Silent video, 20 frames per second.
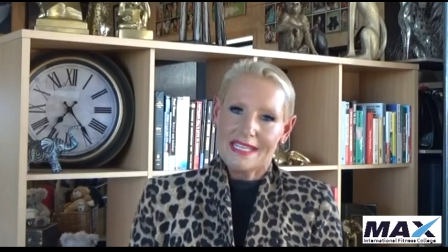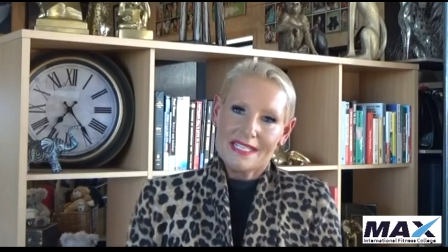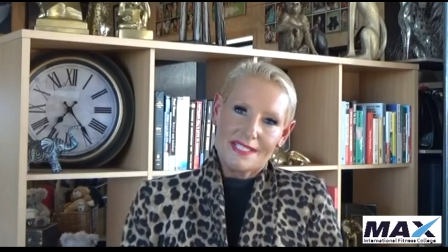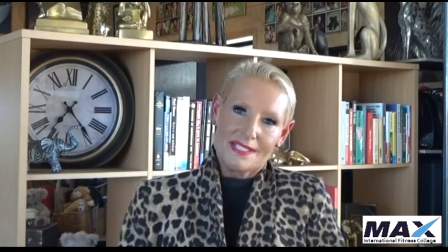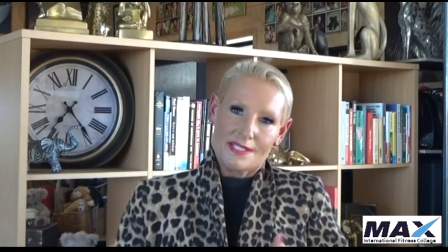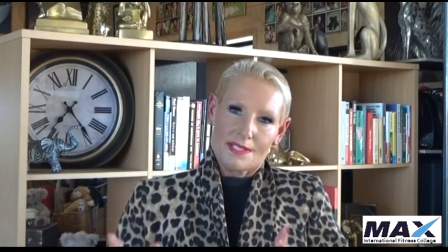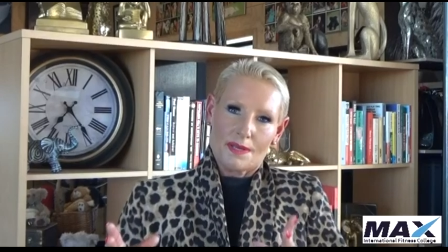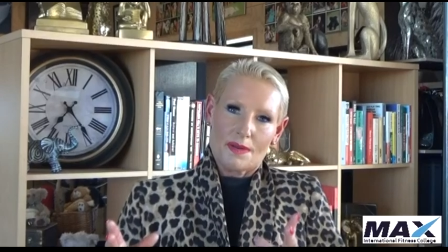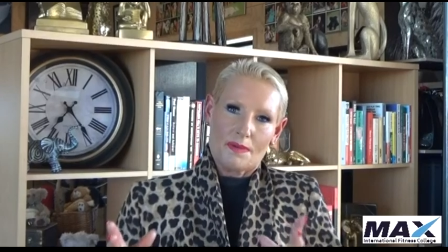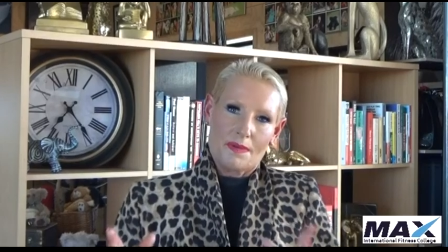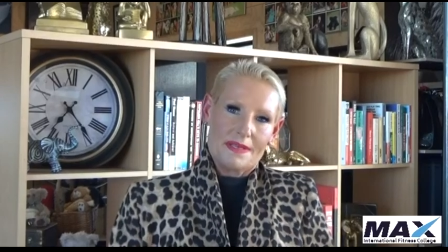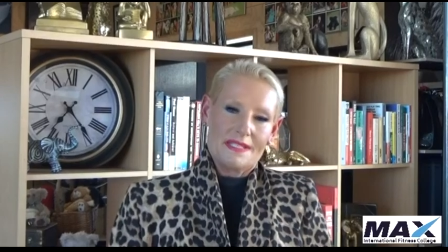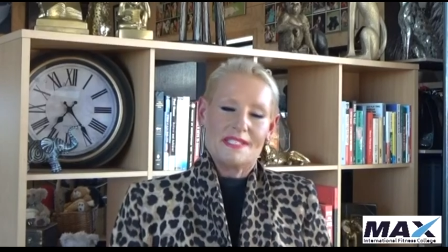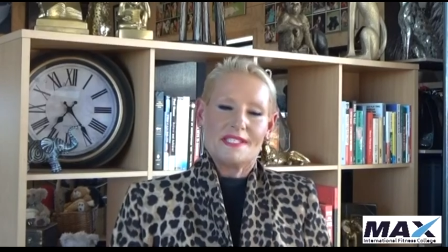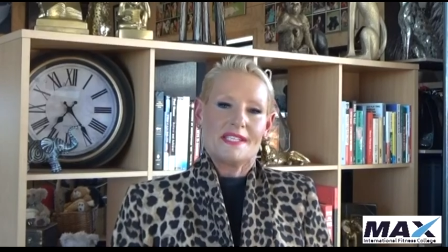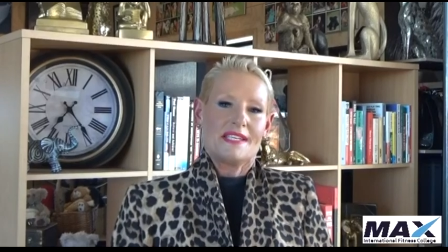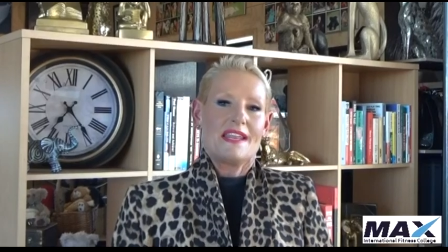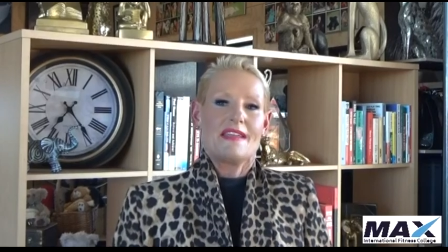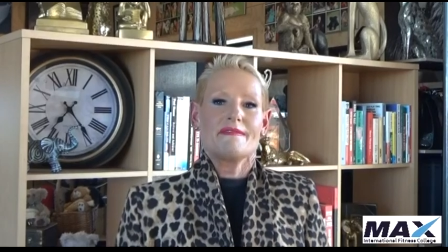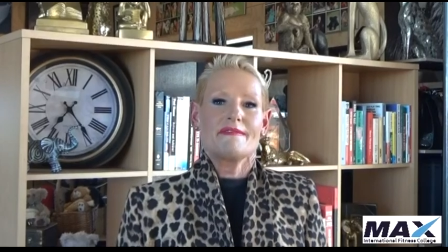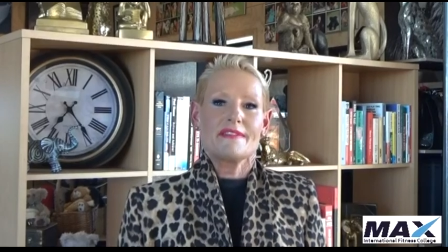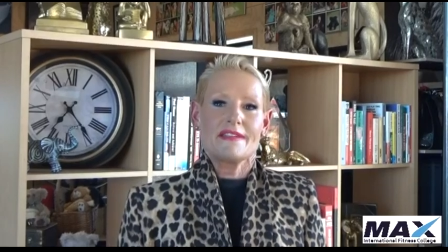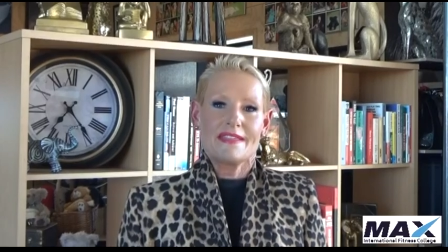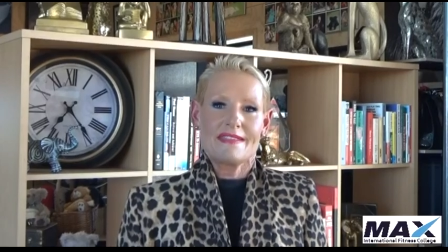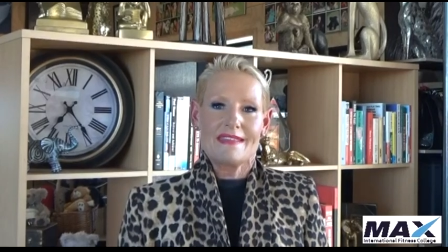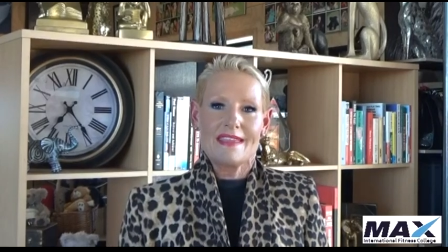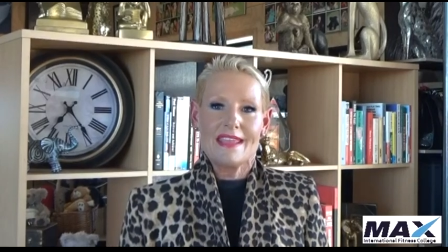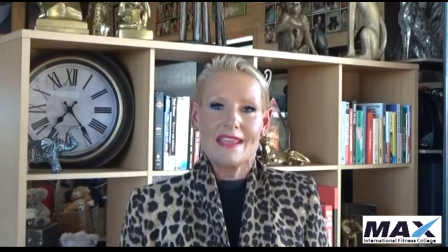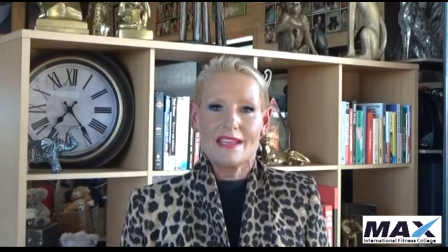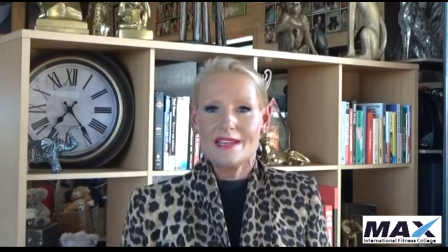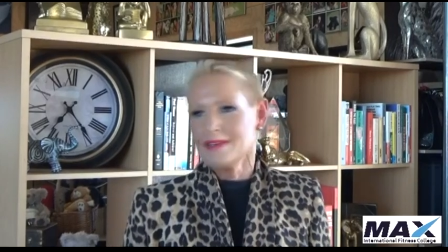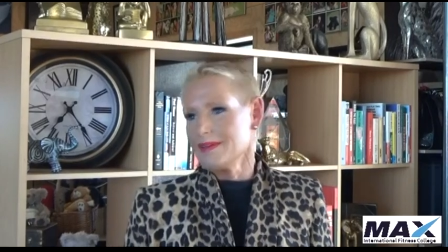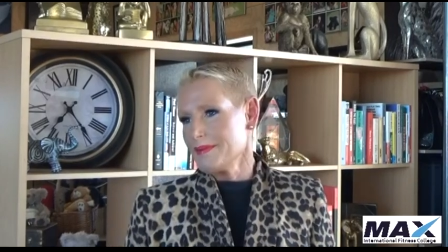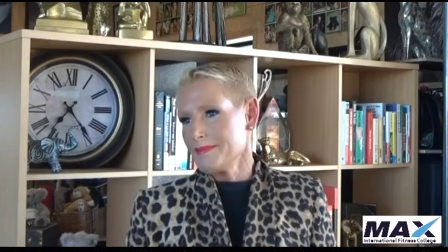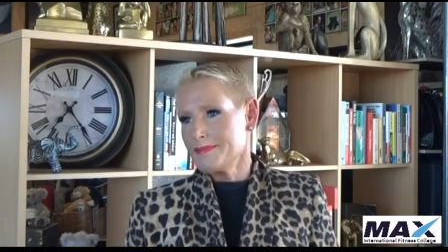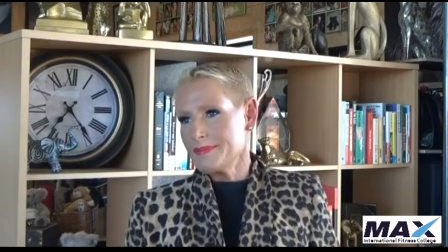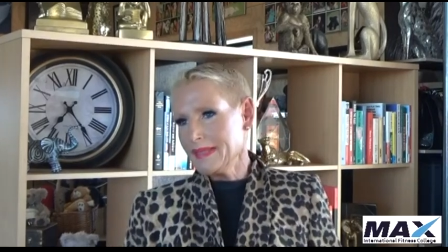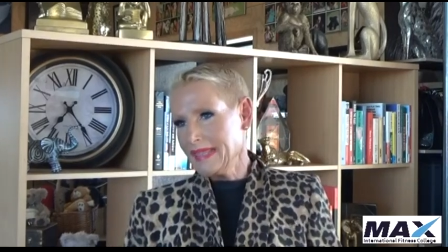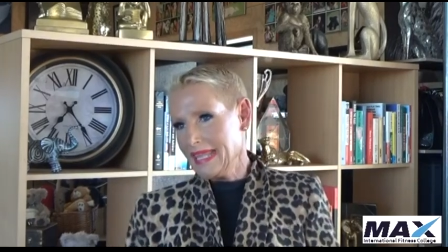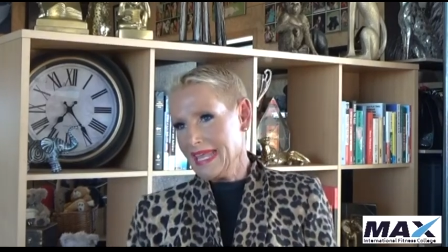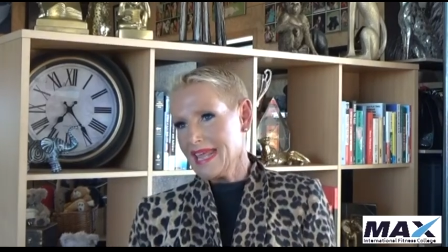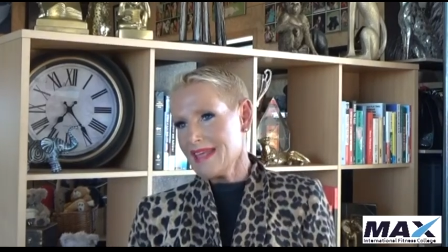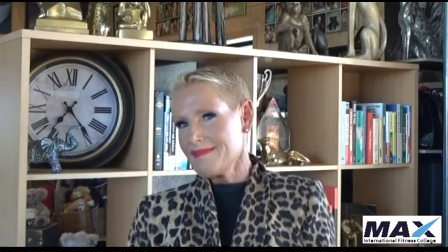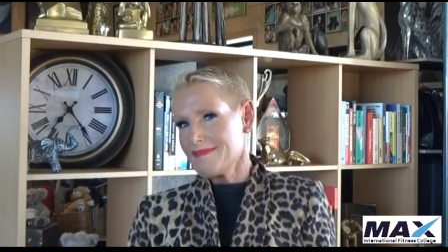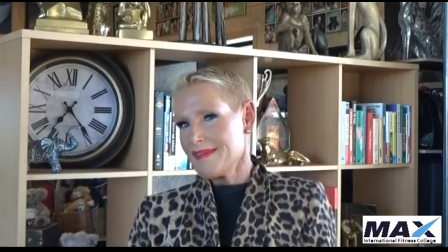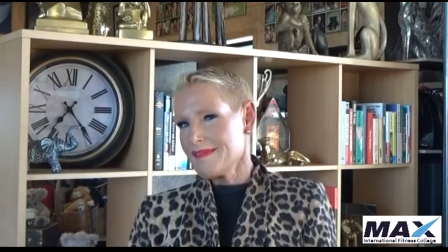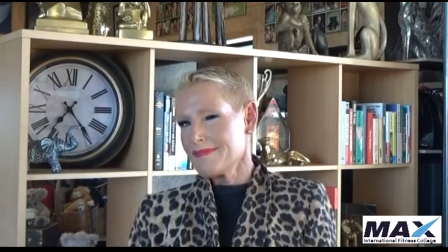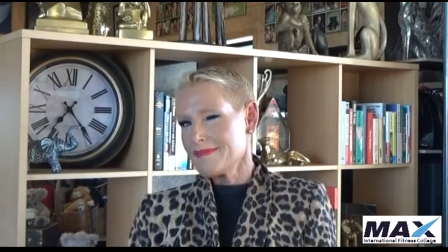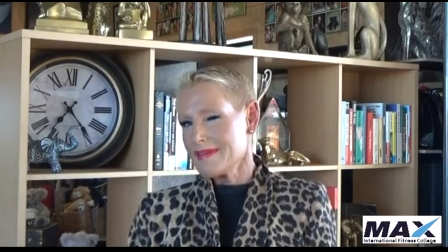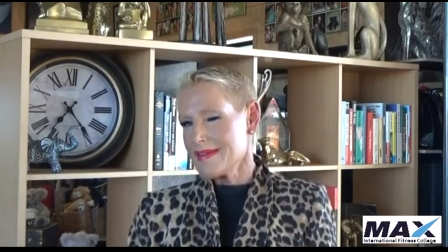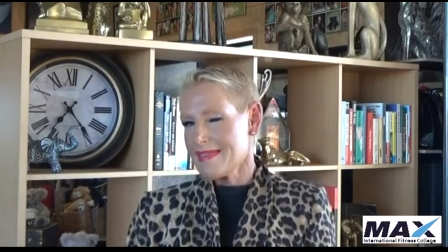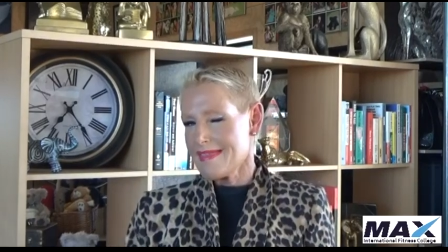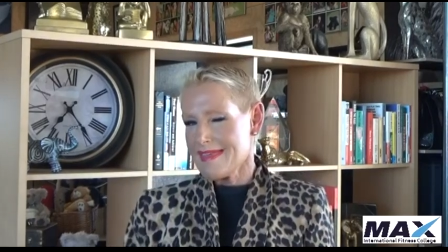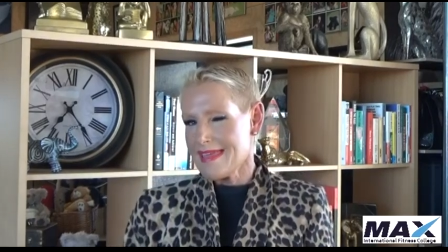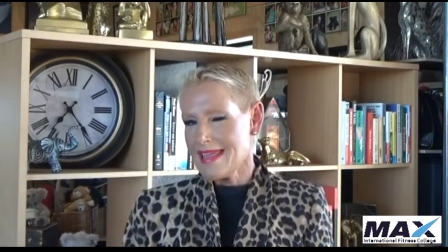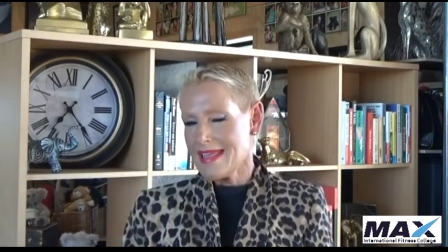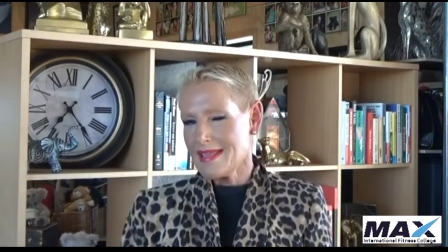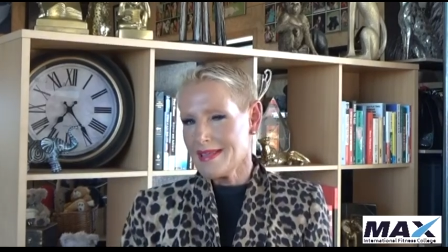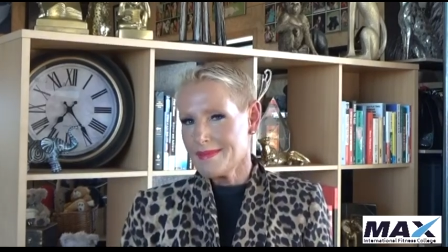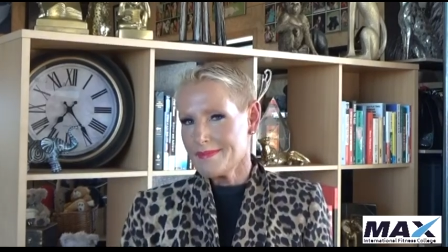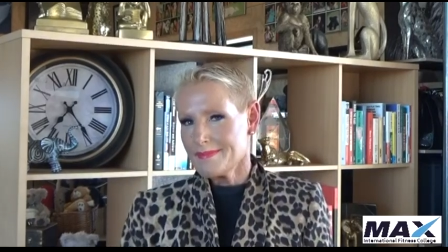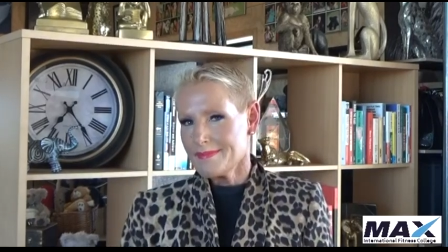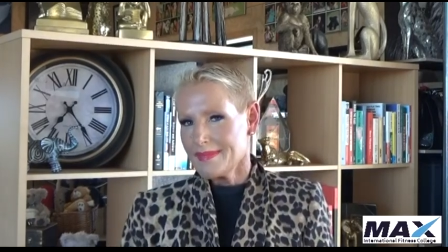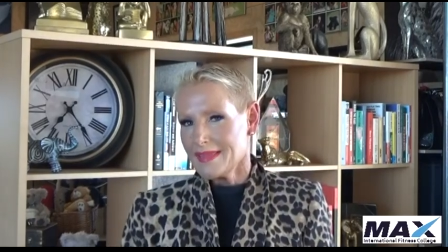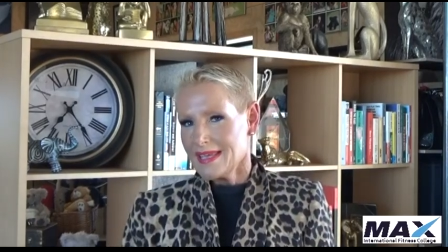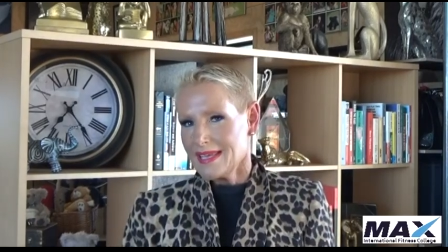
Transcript: kids to question everything, not believe everything?